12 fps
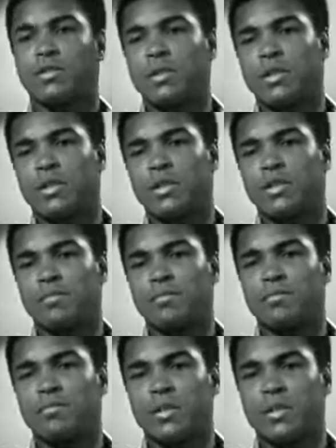with it. A
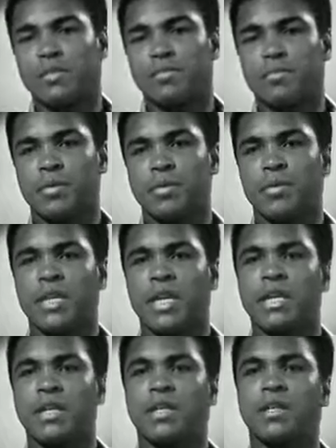
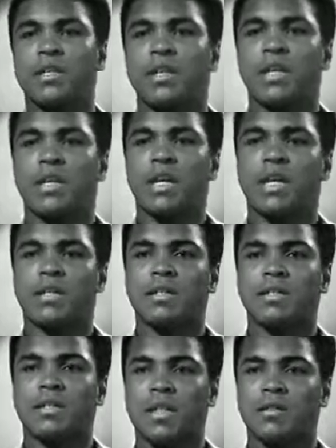personality, like
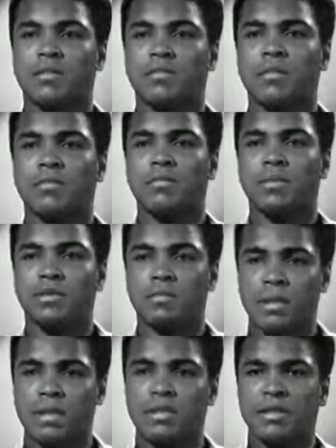a salesman's
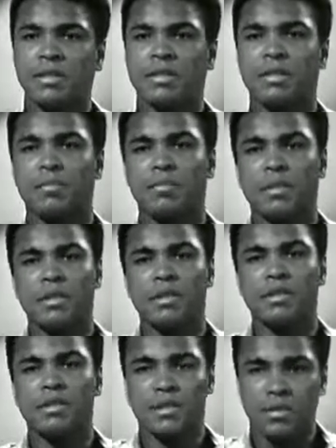business,
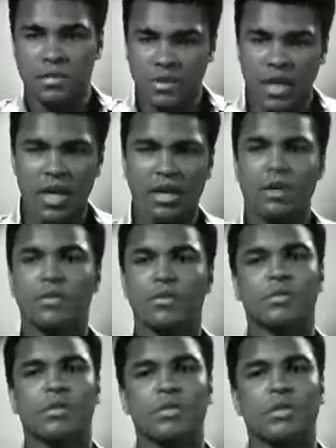depends entirely on
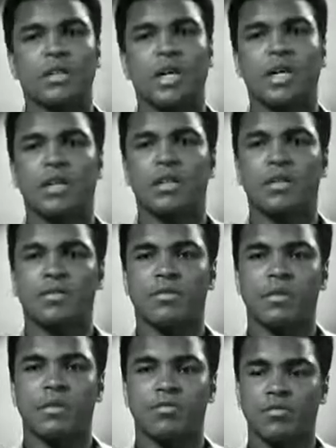his personality.
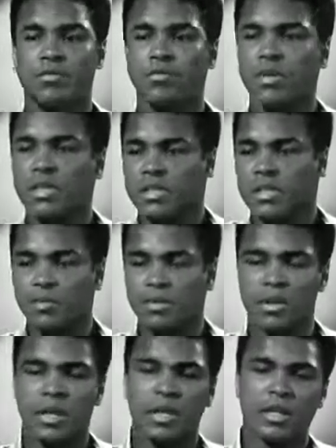If he's rude and
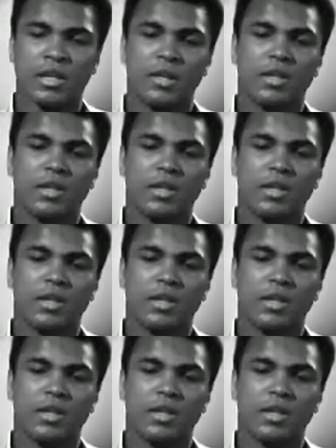unsympathetic,